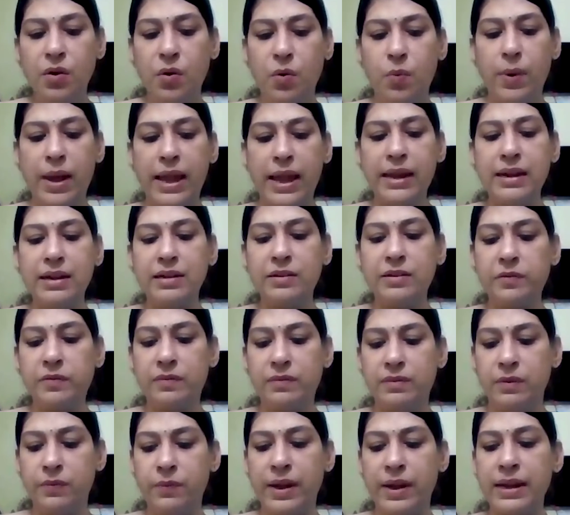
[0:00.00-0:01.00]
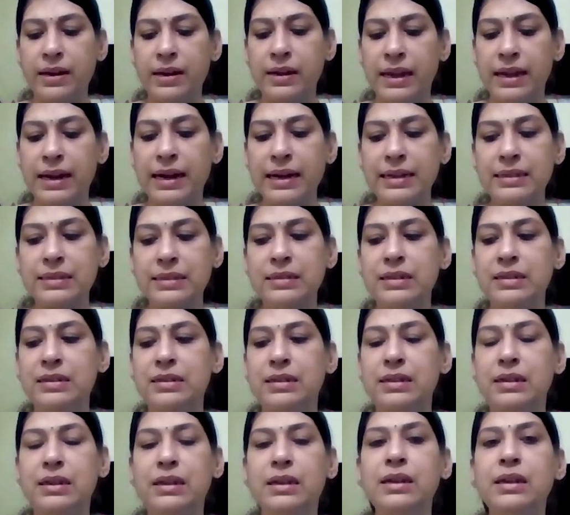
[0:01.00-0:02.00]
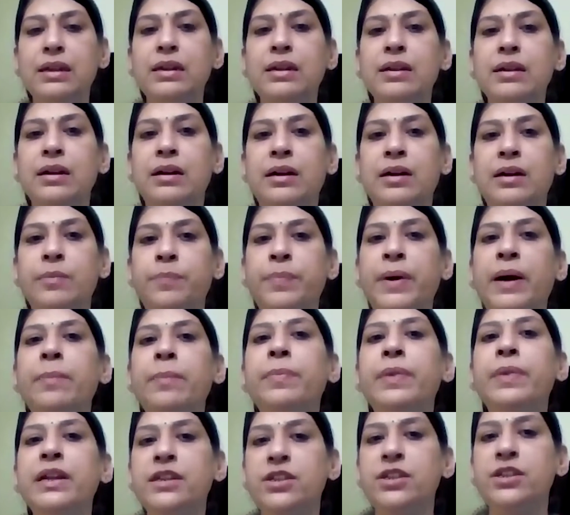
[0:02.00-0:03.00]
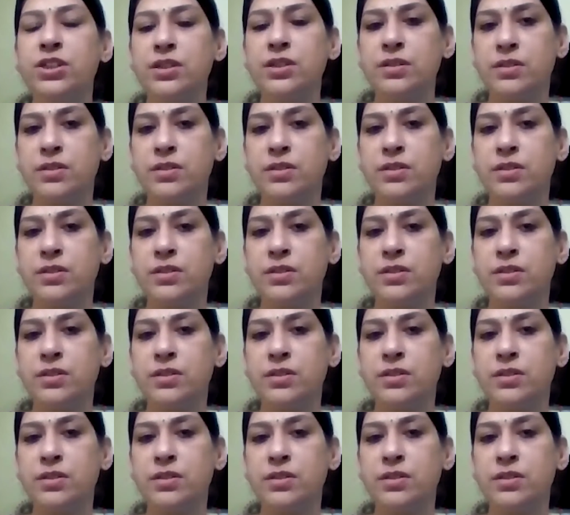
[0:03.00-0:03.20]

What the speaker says: when AICTE published